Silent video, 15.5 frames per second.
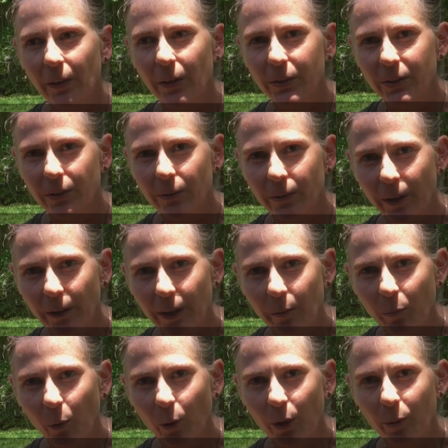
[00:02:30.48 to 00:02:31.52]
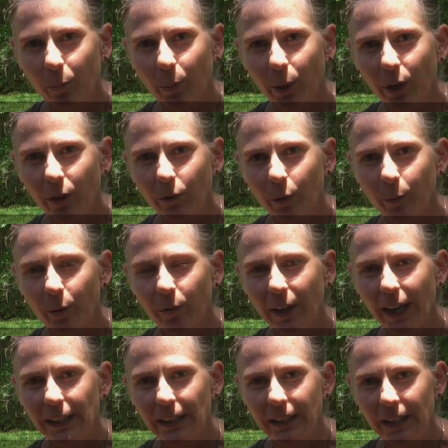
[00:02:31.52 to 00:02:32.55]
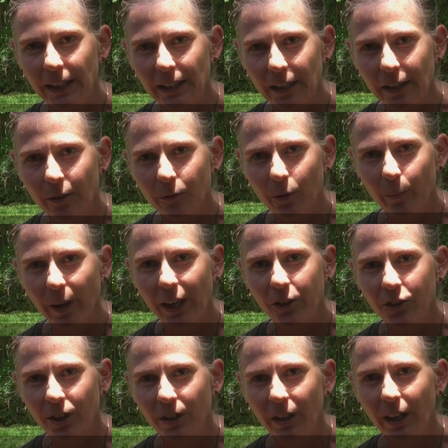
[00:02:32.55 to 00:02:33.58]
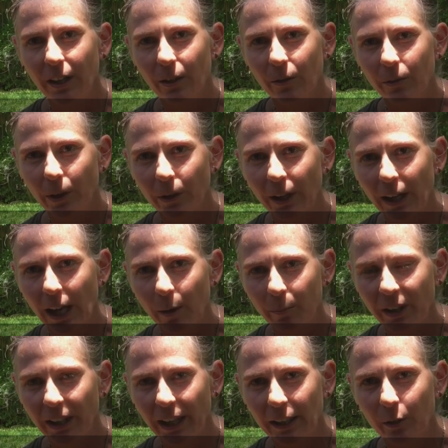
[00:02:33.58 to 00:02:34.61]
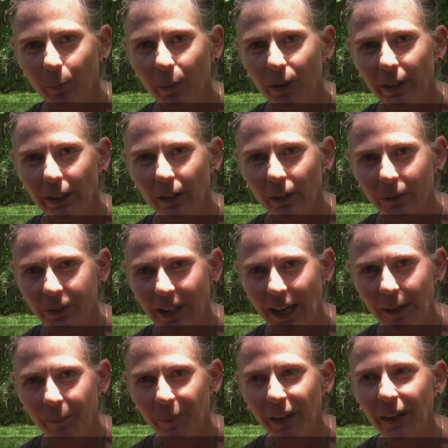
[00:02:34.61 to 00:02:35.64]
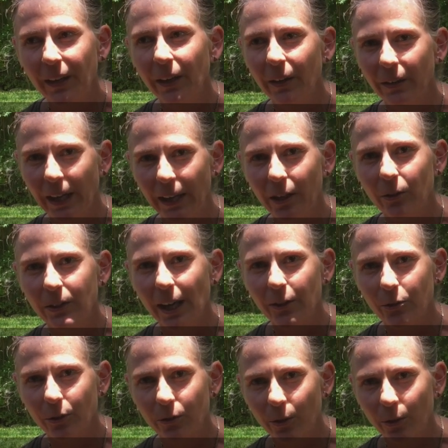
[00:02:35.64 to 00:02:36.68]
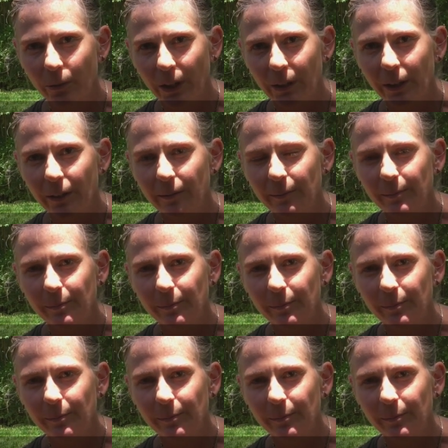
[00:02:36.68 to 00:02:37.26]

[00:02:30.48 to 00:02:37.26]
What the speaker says: This is a very important book for providing needed information in a very complicated political time. Thank you, Dr. Introvigne.